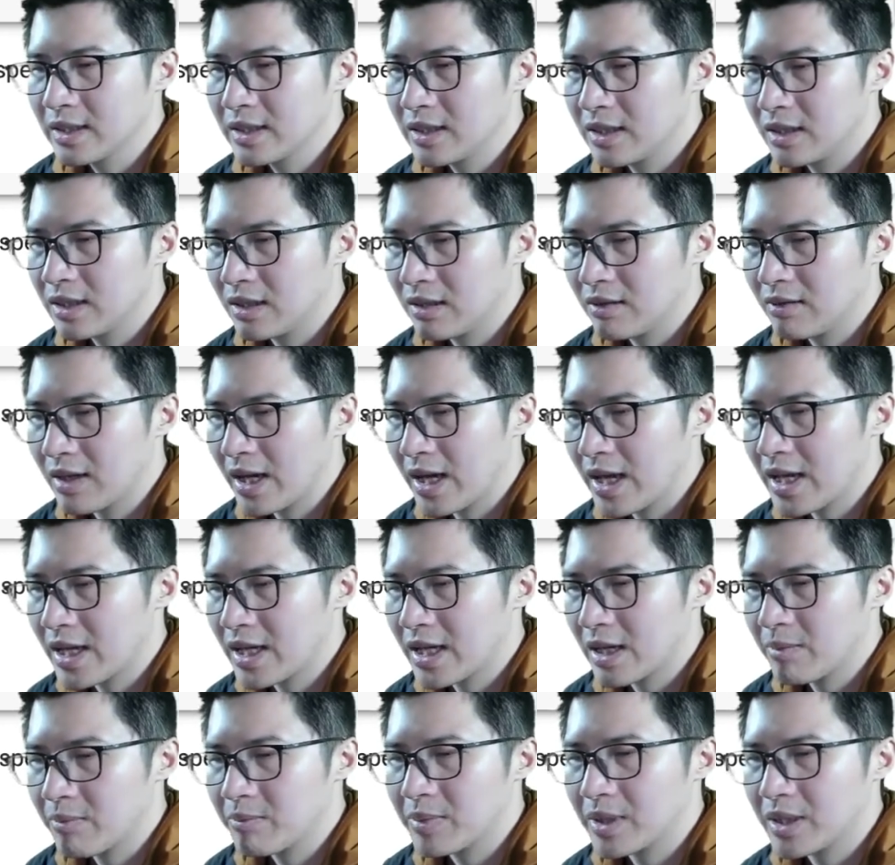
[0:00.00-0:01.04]
A
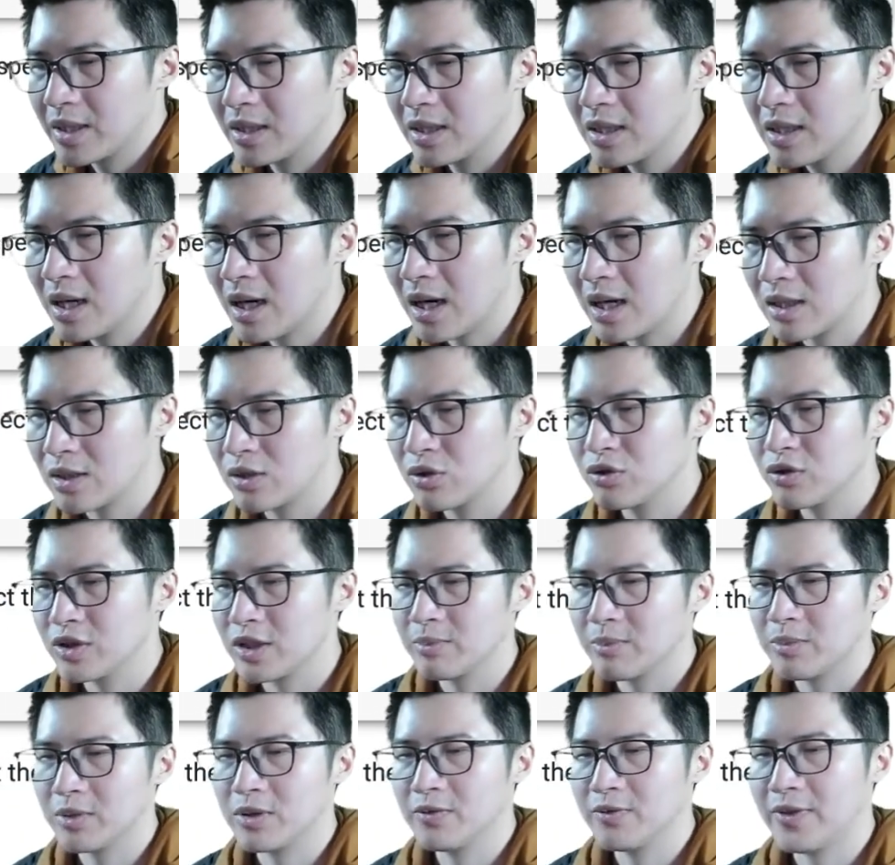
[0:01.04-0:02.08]
and B are two
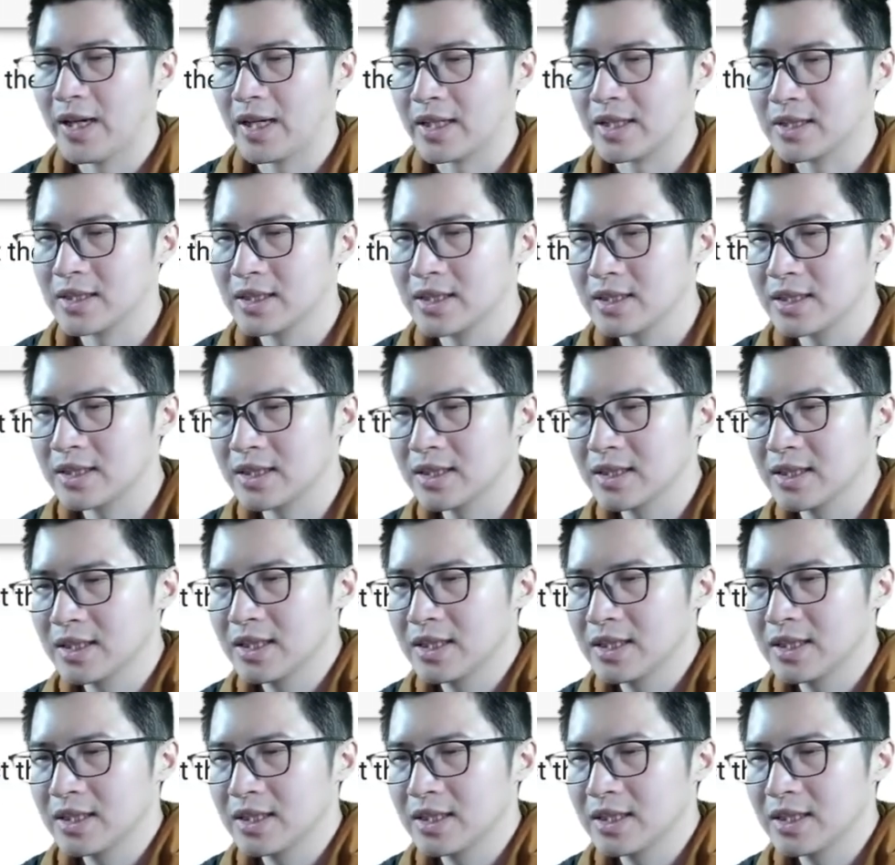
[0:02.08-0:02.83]
input vectors,